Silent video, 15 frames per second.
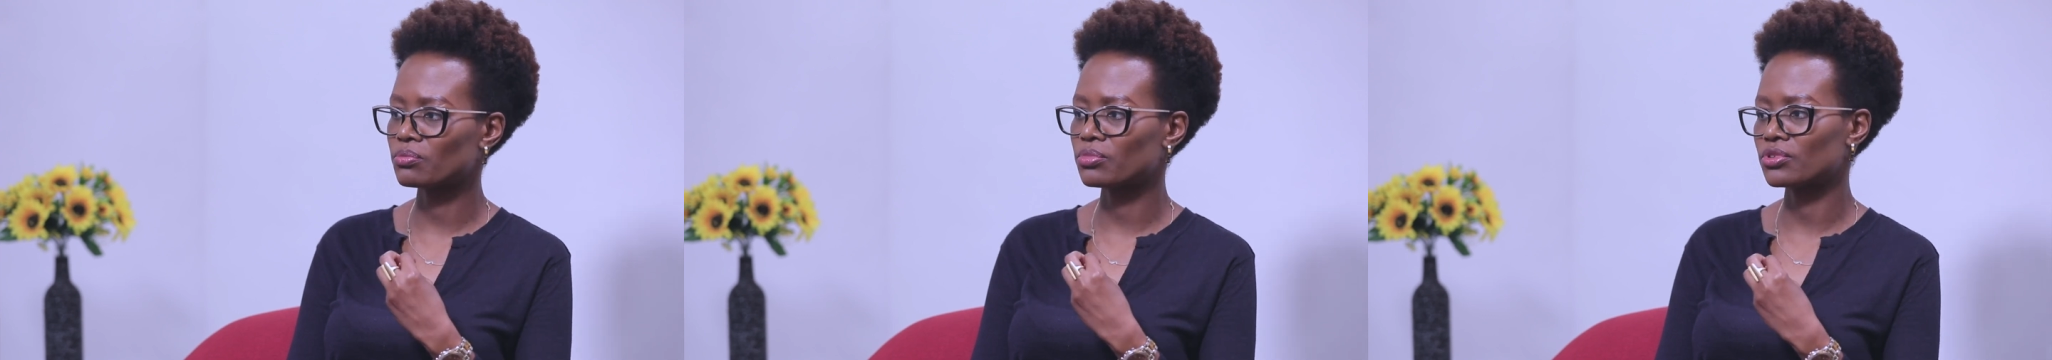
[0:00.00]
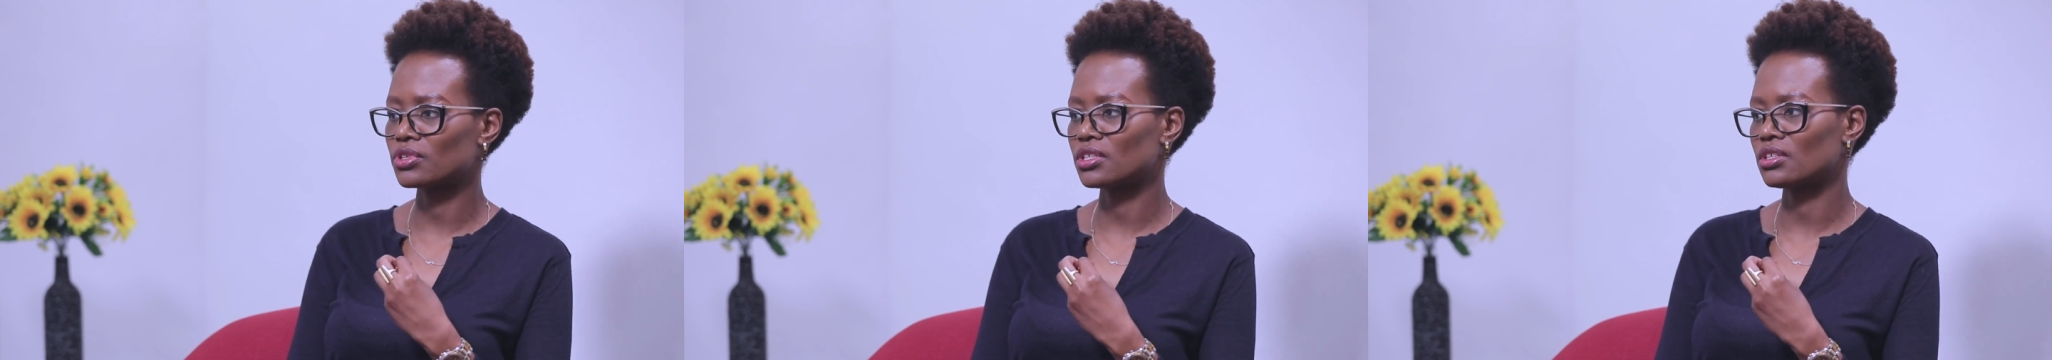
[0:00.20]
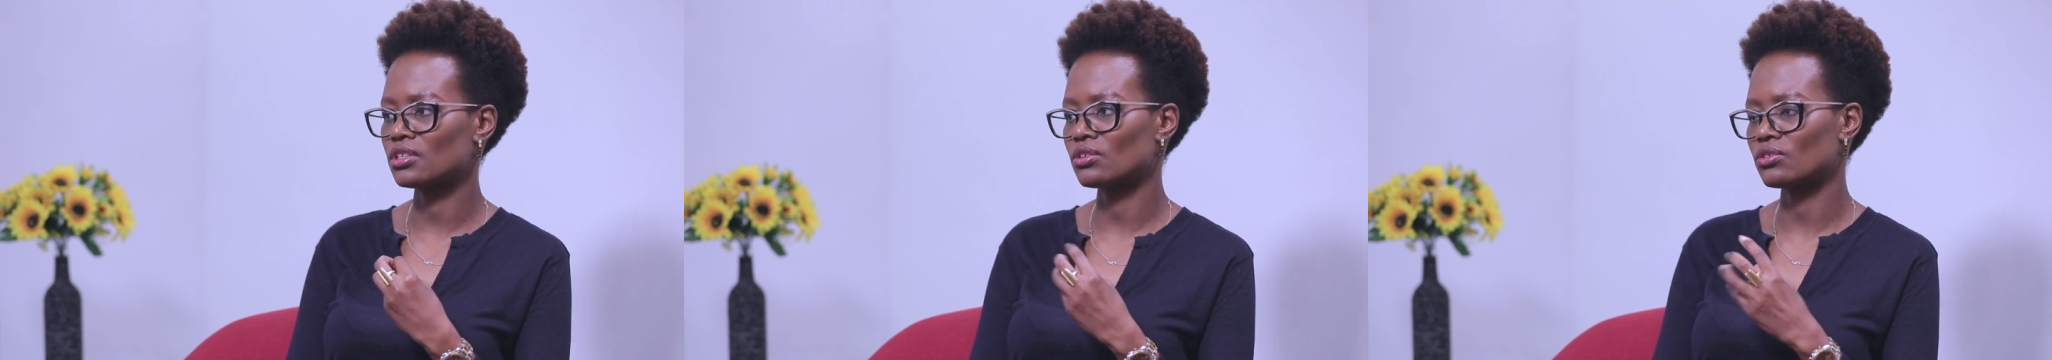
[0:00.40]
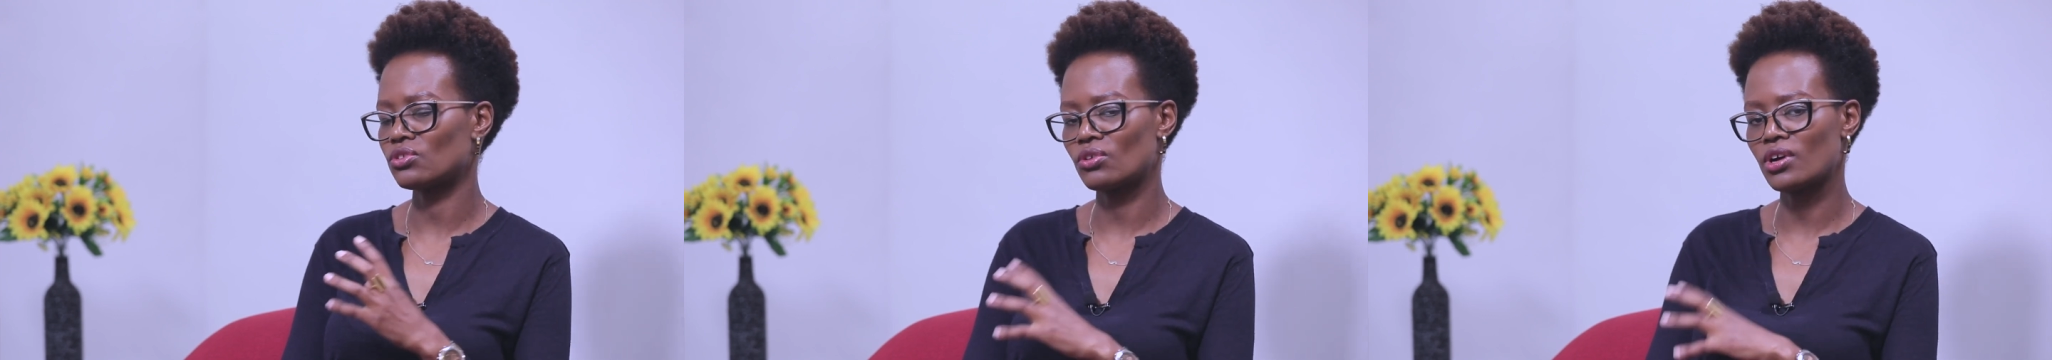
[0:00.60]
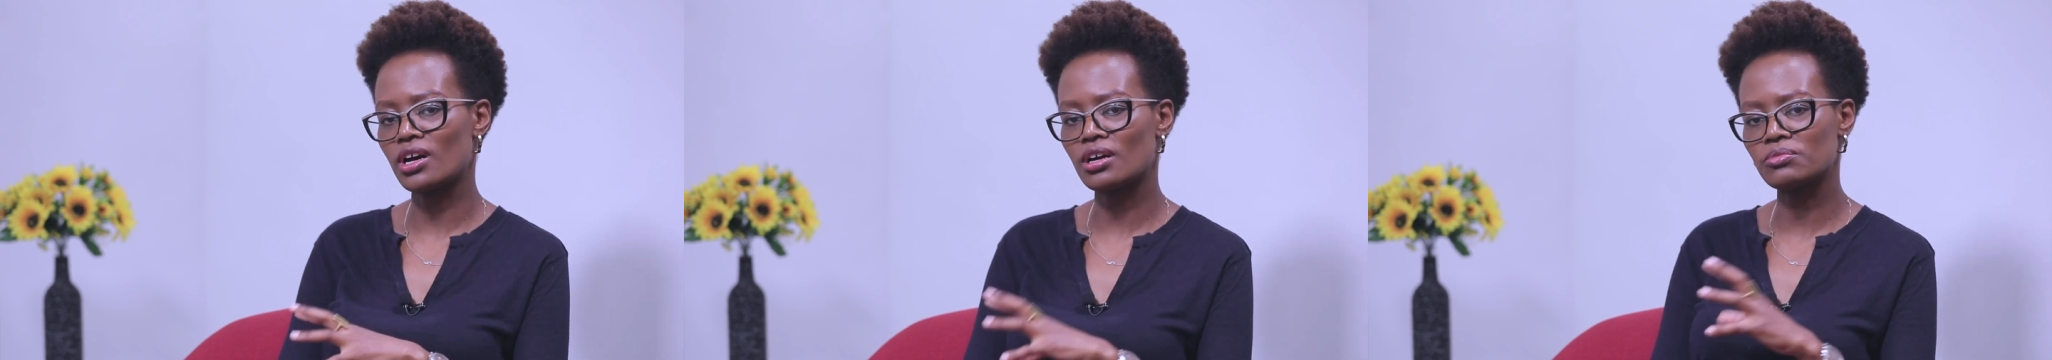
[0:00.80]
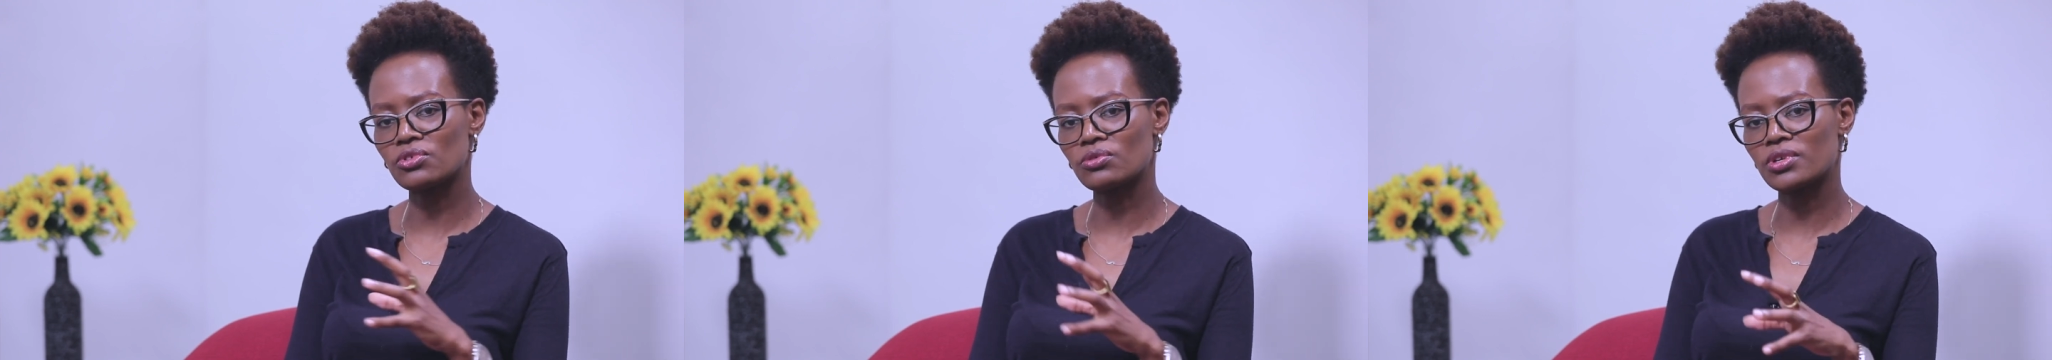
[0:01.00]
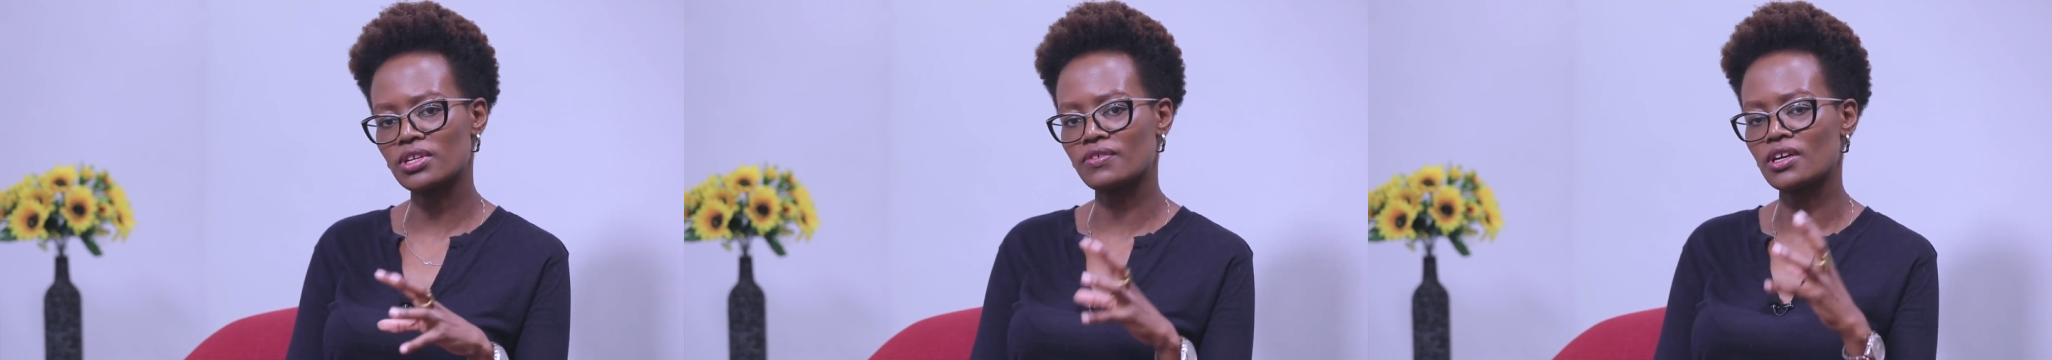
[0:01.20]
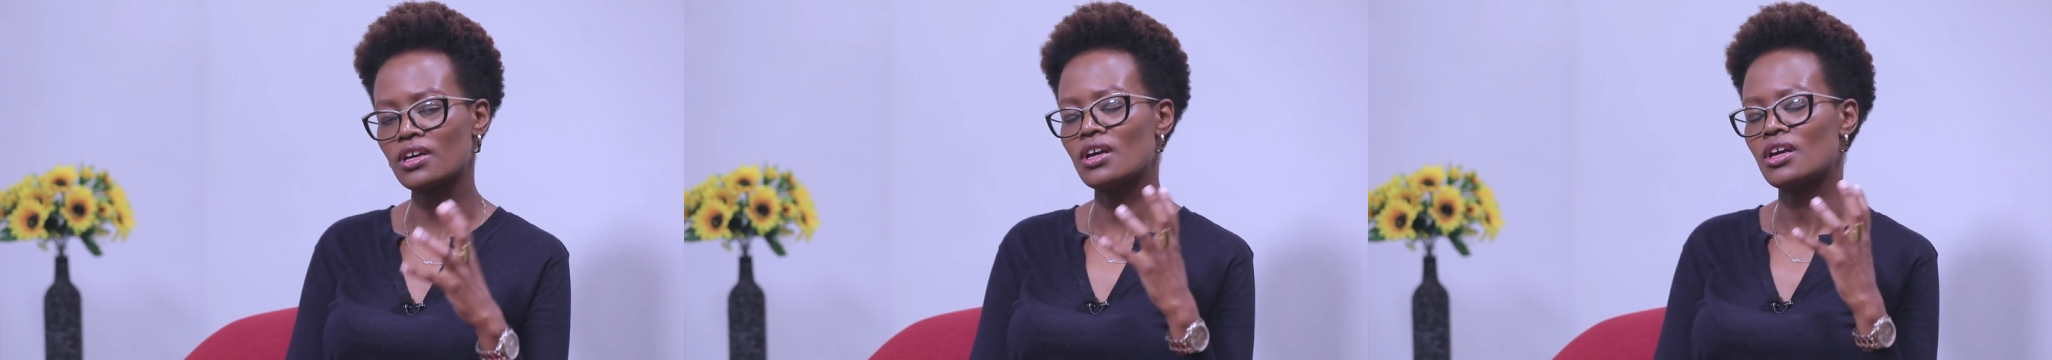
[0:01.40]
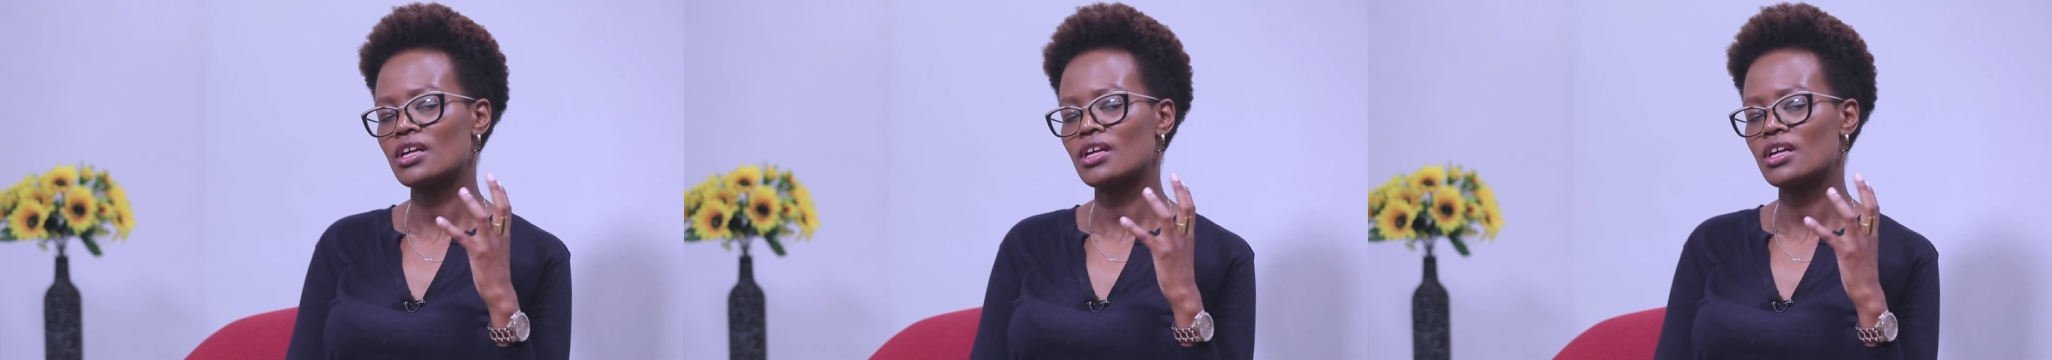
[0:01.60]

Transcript: the body, or your arms or whatever,